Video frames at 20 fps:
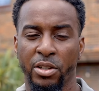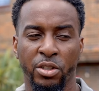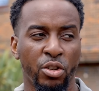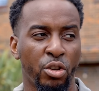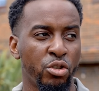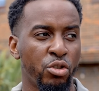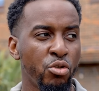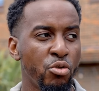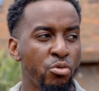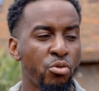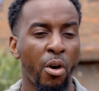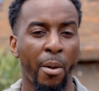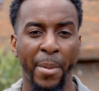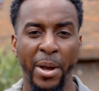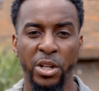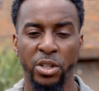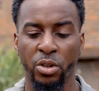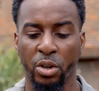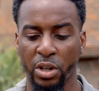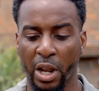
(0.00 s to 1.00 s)
So you gotta
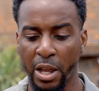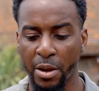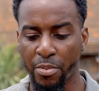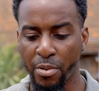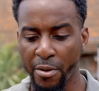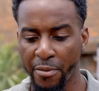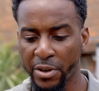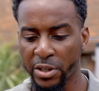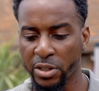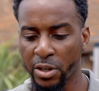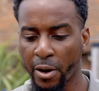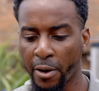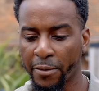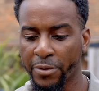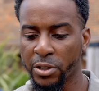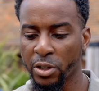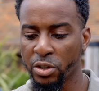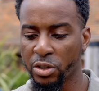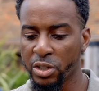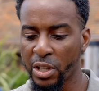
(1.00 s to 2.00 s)
make sure that you improve
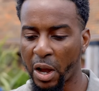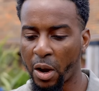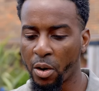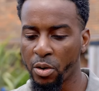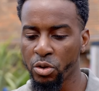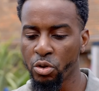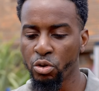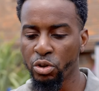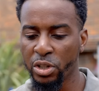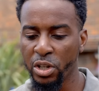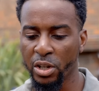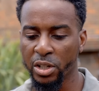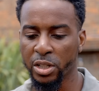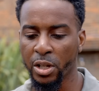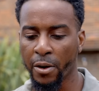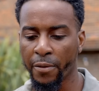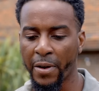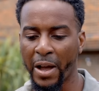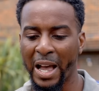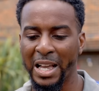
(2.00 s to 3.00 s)
yourself. So now you see
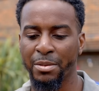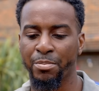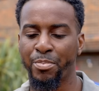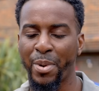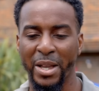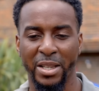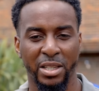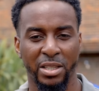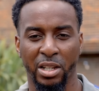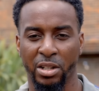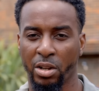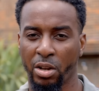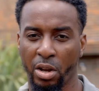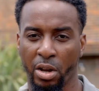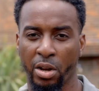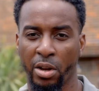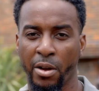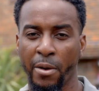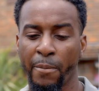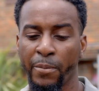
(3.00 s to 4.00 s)
yourself as better than
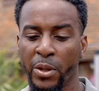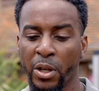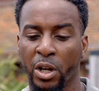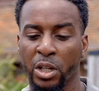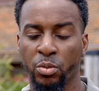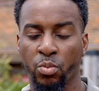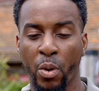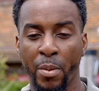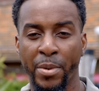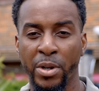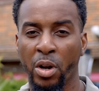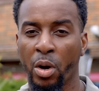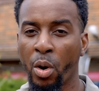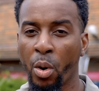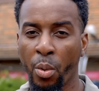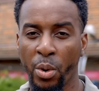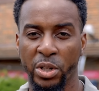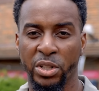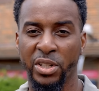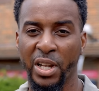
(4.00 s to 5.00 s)
her. Because women are
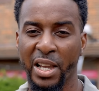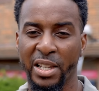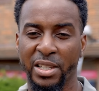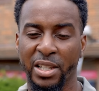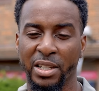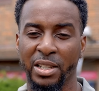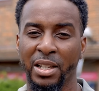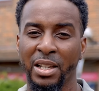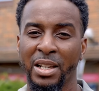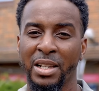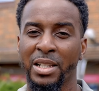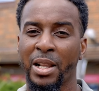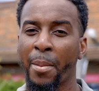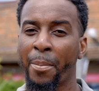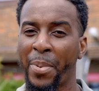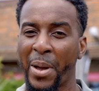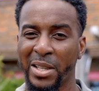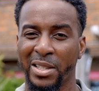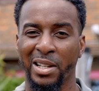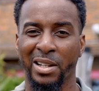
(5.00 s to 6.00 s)
always chasing
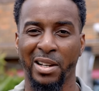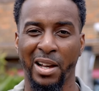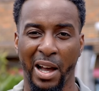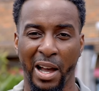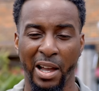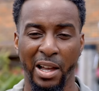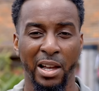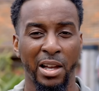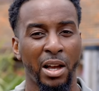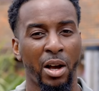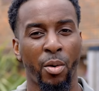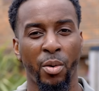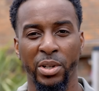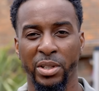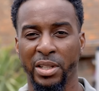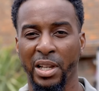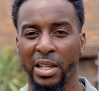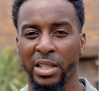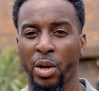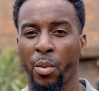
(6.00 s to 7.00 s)
the better guy.
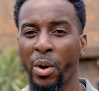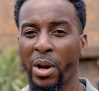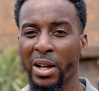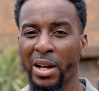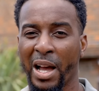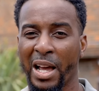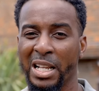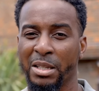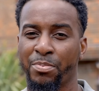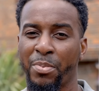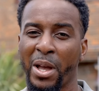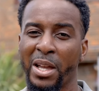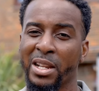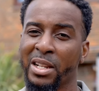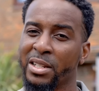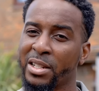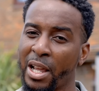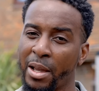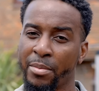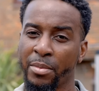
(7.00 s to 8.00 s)
Always say they want a guy that's better
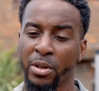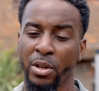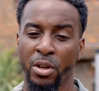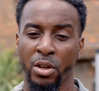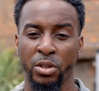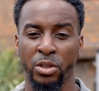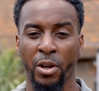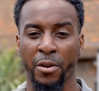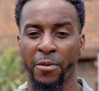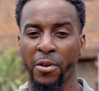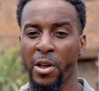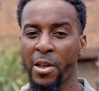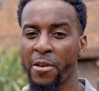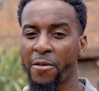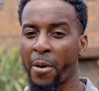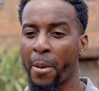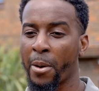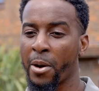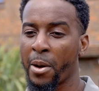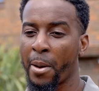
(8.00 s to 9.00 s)
than them. So
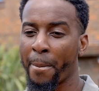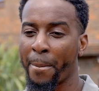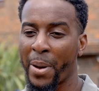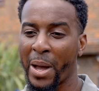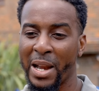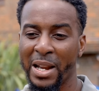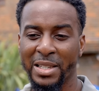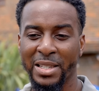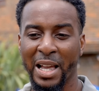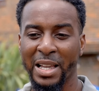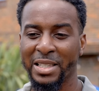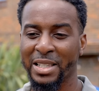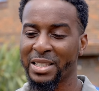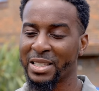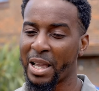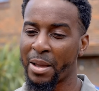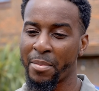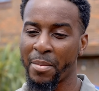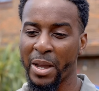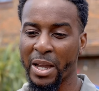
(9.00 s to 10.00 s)
if you're,
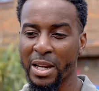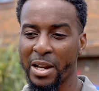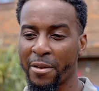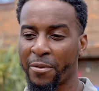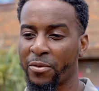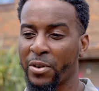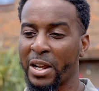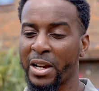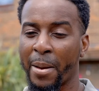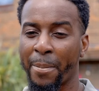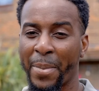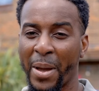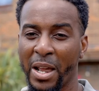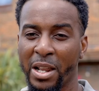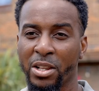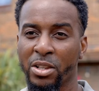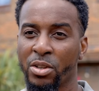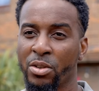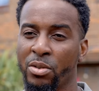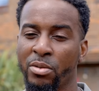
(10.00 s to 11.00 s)
penalizing them, making them feel like they're
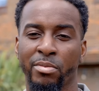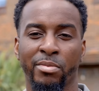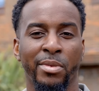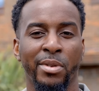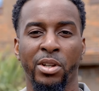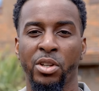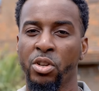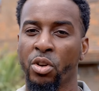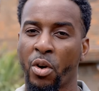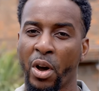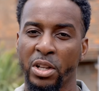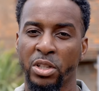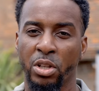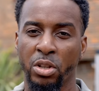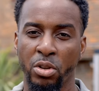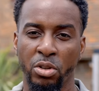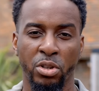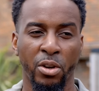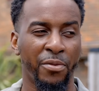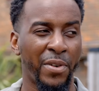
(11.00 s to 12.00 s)
better than you, you're going
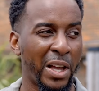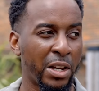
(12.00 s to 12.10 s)
to lose your